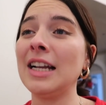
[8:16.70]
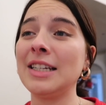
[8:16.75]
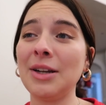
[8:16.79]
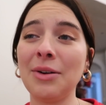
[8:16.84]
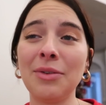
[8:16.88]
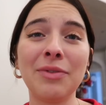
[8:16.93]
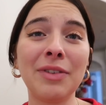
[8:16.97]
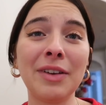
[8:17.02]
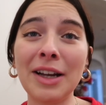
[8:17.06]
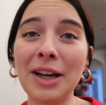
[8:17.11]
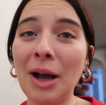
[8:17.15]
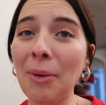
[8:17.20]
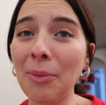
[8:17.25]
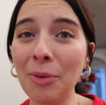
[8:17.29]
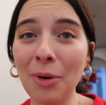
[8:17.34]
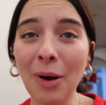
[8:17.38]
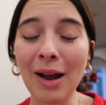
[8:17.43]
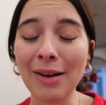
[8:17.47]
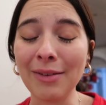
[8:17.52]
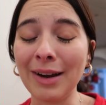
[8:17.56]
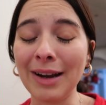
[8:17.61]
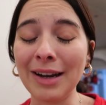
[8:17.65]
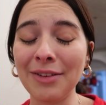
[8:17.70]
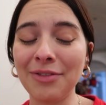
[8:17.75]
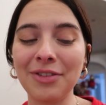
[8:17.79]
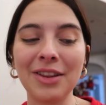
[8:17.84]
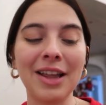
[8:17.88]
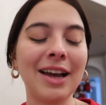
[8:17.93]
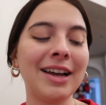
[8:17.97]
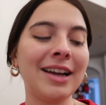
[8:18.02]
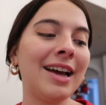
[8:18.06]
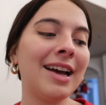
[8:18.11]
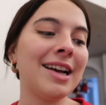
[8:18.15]
I don't think I'm quite ready for
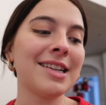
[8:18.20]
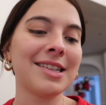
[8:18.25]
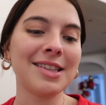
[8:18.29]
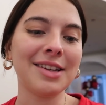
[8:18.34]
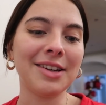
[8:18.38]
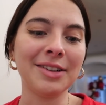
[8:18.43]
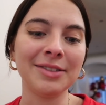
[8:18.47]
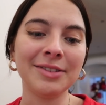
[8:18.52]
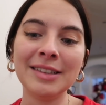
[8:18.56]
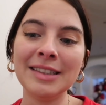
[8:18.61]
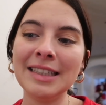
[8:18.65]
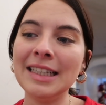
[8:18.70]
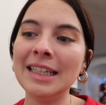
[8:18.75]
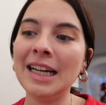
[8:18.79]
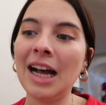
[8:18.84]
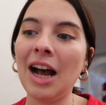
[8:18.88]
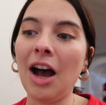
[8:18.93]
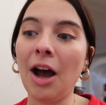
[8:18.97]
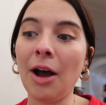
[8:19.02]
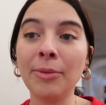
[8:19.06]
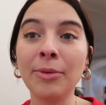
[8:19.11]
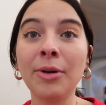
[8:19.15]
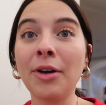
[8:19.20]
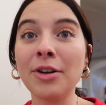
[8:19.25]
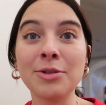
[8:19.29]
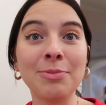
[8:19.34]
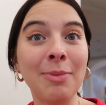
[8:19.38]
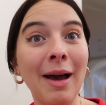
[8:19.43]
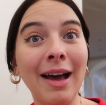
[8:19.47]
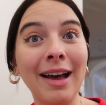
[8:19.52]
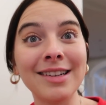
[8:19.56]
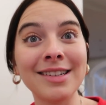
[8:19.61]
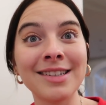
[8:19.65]
that yet, so I'm going to
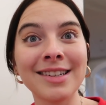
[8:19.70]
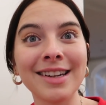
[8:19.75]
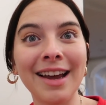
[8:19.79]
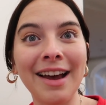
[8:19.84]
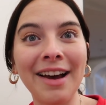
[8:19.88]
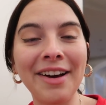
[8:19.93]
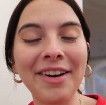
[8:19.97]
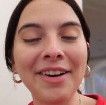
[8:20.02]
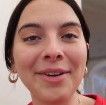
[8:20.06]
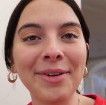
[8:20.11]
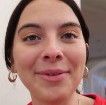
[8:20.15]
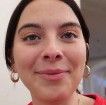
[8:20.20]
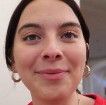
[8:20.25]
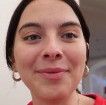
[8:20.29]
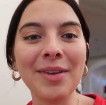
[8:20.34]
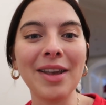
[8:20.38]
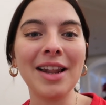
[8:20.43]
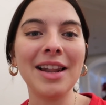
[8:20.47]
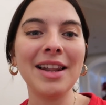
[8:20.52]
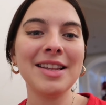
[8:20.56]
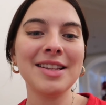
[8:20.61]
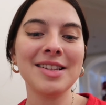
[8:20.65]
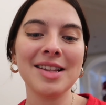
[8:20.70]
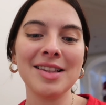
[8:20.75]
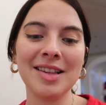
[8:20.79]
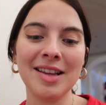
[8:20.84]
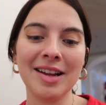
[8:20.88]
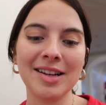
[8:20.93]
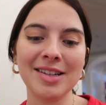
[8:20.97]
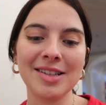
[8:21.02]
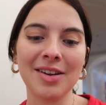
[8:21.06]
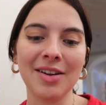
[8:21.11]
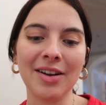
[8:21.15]
bed. Um, this is the
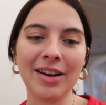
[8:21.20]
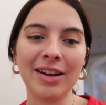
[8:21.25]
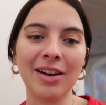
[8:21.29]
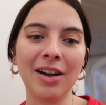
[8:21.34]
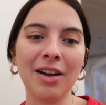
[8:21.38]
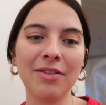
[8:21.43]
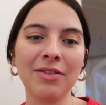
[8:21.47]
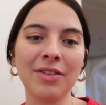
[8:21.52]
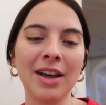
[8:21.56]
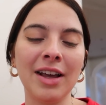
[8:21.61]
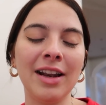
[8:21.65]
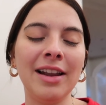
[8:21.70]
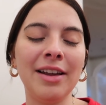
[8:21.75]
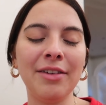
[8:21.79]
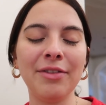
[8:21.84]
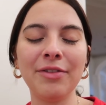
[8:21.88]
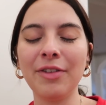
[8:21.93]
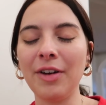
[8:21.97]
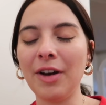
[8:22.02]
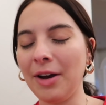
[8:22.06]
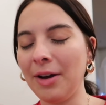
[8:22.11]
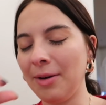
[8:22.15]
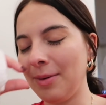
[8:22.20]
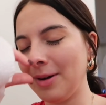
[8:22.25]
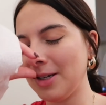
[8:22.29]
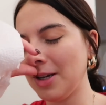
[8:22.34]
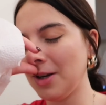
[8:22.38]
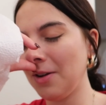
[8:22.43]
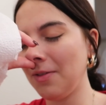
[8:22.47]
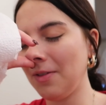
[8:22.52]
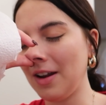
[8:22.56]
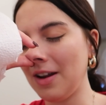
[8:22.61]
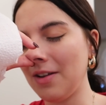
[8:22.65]
exciting life that I live. Um, I
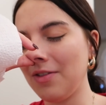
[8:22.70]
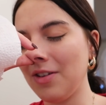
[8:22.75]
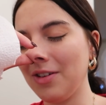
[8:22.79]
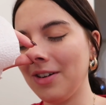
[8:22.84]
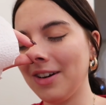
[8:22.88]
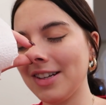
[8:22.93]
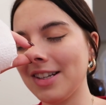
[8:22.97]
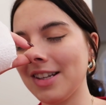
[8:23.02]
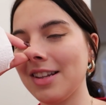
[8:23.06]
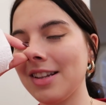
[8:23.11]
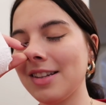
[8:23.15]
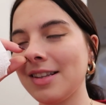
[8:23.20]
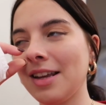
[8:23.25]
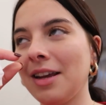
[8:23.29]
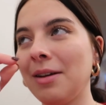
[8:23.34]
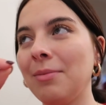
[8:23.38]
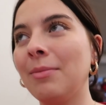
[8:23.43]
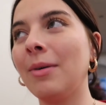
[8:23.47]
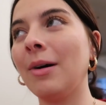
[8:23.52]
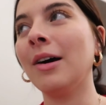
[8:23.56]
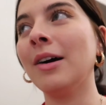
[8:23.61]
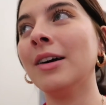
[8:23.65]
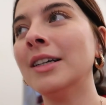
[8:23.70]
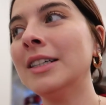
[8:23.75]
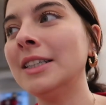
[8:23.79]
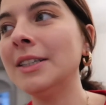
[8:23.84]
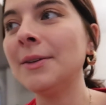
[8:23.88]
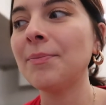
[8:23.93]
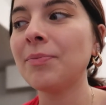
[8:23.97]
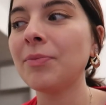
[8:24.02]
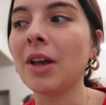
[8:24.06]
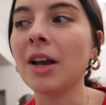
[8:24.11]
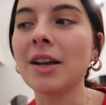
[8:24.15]
don't know if any of you guys are the same, but
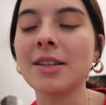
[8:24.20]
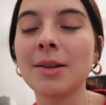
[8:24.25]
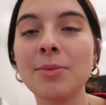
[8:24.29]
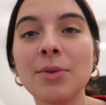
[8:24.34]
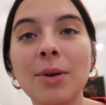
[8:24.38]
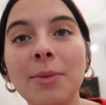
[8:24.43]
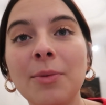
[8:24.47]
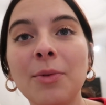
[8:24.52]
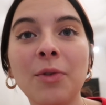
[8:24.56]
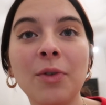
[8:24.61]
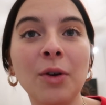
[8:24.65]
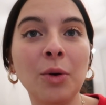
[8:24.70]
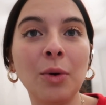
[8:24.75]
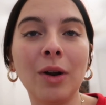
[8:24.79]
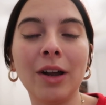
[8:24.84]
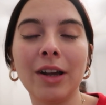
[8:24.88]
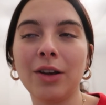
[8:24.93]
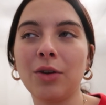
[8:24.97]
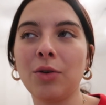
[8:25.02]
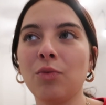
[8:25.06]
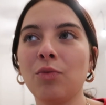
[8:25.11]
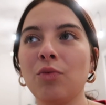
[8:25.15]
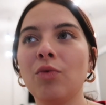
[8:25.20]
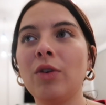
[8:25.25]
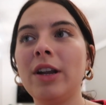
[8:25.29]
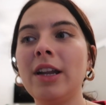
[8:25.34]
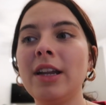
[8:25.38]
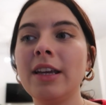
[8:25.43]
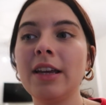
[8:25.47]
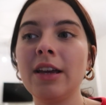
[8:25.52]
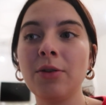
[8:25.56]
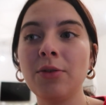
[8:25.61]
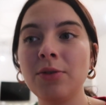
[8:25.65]
I sometimes feel like
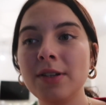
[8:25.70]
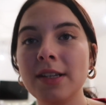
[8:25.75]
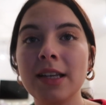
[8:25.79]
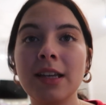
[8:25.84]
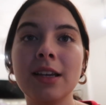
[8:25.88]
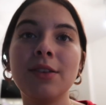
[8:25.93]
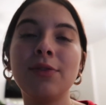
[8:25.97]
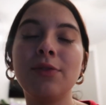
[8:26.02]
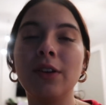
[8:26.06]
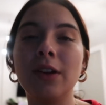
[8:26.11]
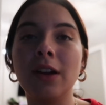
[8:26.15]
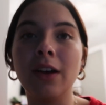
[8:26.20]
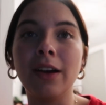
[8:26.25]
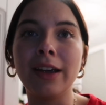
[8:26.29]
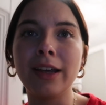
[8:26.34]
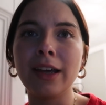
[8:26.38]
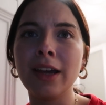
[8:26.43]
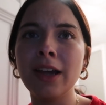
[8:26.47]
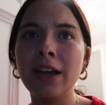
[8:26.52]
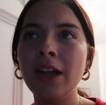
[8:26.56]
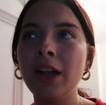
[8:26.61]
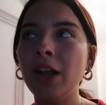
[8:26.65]
really guilty for like